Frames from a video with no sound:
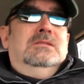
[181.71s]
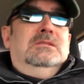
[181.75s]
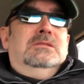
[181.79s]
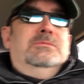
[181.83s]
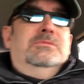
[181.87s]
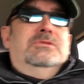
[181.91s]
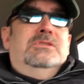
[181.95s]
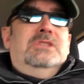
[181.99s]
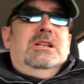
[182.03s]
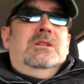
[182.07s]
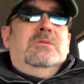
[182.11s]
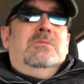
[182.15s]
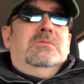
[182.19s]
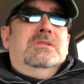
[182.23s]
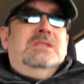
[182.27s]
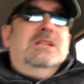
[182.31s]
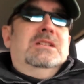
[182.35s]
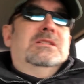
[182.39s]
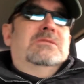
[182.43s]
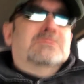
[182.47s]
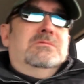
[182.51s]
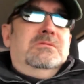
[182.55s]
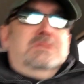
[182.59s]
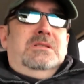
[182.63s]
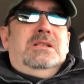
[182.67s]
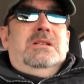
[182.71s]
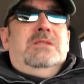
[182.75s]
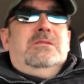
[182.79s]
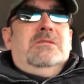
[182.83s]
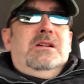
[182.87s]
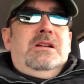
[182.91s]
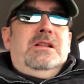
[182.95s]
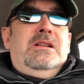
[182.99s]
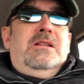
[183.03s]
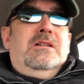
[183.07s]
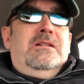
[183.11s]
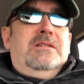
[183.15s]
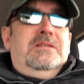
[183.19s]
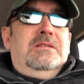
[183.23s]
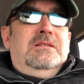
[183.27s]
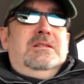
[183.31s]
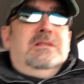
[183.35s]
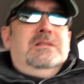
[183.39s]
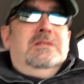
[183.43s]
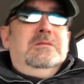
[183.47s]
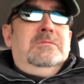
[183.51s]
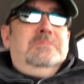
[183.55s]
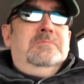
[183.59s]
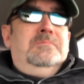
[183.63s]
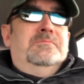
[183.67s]
I was like, Well, that's really great, hon.
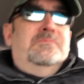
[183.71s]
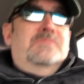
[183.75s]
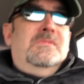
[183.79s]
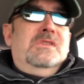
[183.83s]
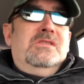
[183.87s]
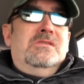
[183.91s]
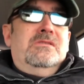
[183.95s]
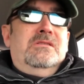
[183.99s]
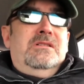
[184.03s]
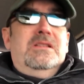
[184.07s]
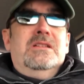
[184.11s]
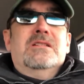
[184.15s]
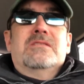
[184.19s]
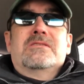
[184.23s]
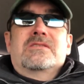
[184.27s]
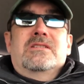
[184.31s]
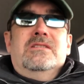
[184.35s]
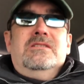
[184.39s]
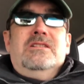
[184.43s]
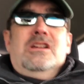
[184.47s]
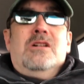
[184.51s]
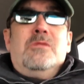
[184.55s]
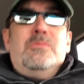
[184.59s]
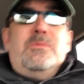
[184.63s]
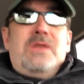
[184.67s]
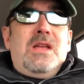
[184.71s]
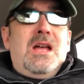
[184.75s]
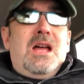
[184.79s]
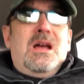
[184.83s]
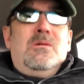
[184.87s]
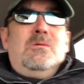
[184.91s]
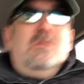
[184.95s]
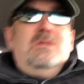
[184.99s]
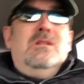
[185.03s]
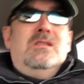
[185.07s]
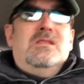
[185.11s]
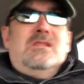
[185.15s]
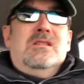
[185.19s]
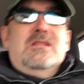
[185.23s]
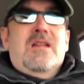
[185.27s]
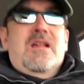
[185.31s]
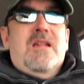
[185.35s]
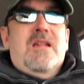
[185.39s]
Um, is there anything else I can help you out with?